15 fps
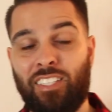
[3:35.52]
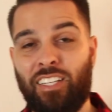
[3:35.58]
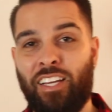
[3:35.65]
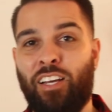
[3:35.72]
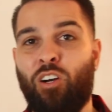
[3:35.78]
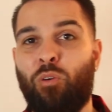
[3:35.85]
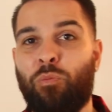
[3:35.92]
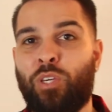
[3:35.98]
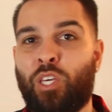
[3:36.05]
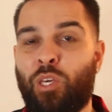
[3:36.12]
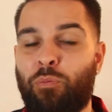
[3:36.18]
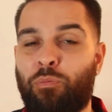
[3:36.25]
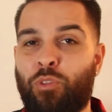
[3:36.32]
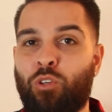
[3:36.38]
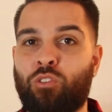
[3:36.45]
gonna help
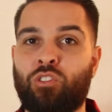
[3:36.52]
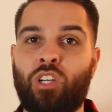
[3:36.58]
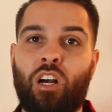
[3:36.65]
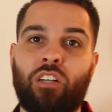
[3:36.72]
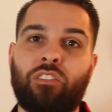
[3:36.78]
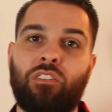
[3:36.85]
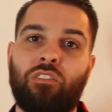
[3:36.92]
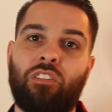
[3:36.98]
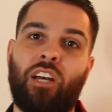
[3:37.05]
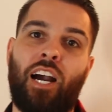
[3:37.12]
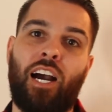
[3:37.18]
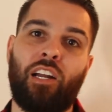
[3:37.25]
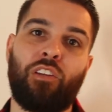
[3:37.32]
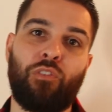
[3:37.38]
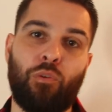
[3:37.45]
keep those toxins
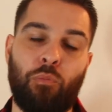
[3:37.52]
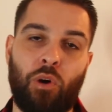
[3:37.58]
out of your